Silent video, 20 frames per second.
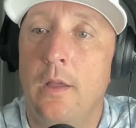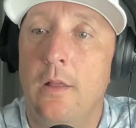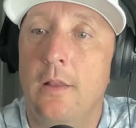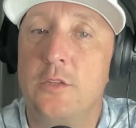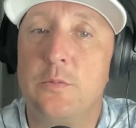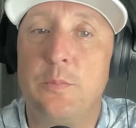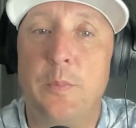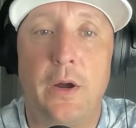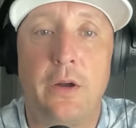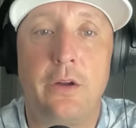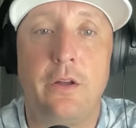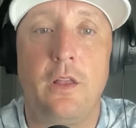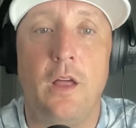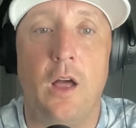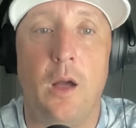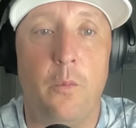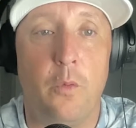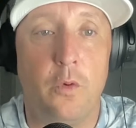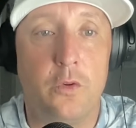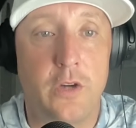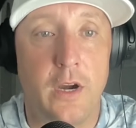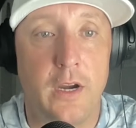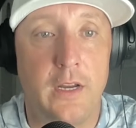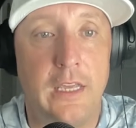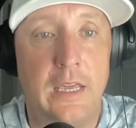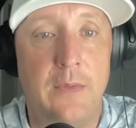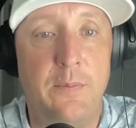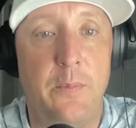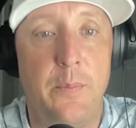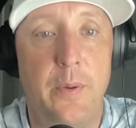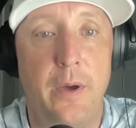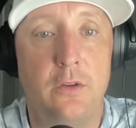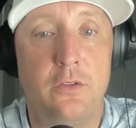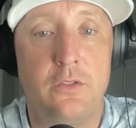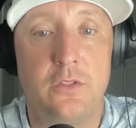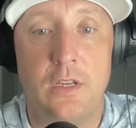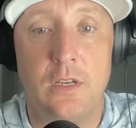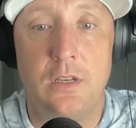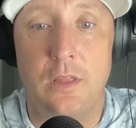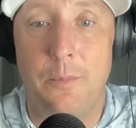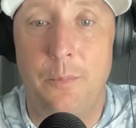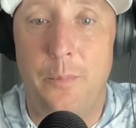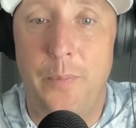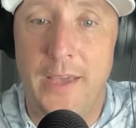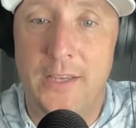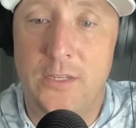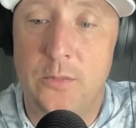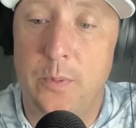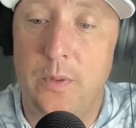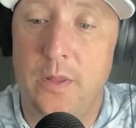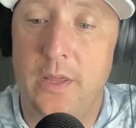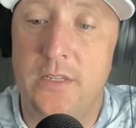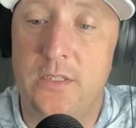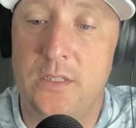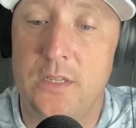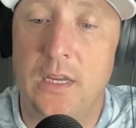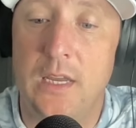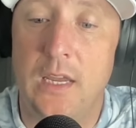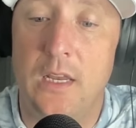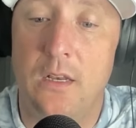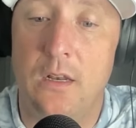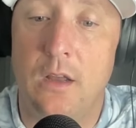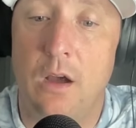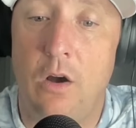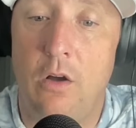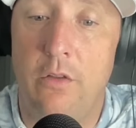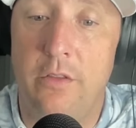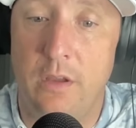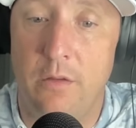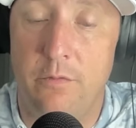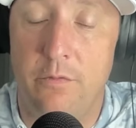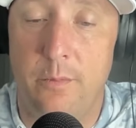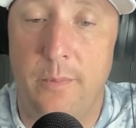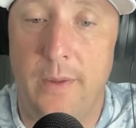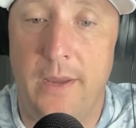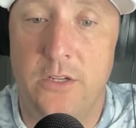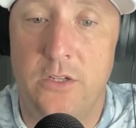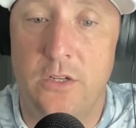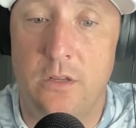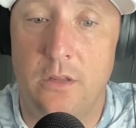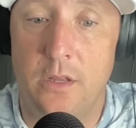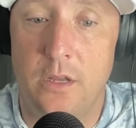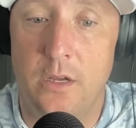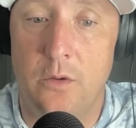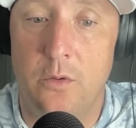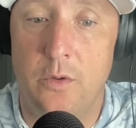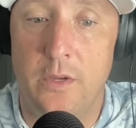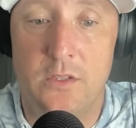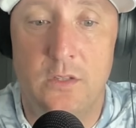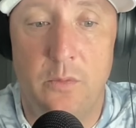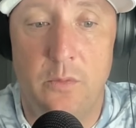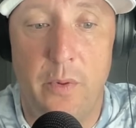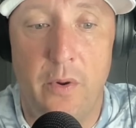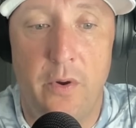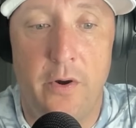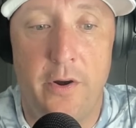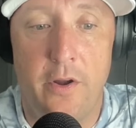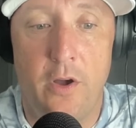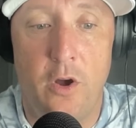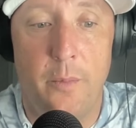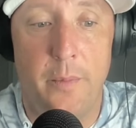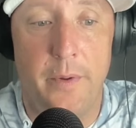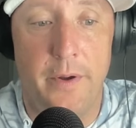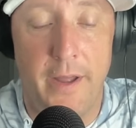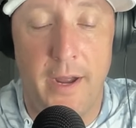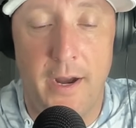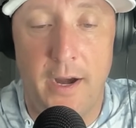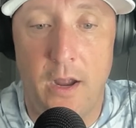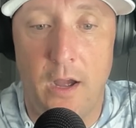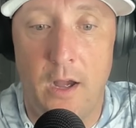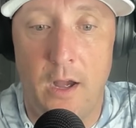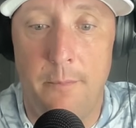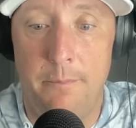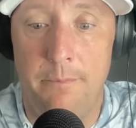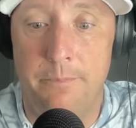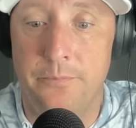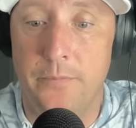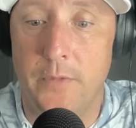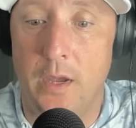let's buckle up. We'll try to keep you posted. The best place to get all the information, though, is thebarnauburn.com.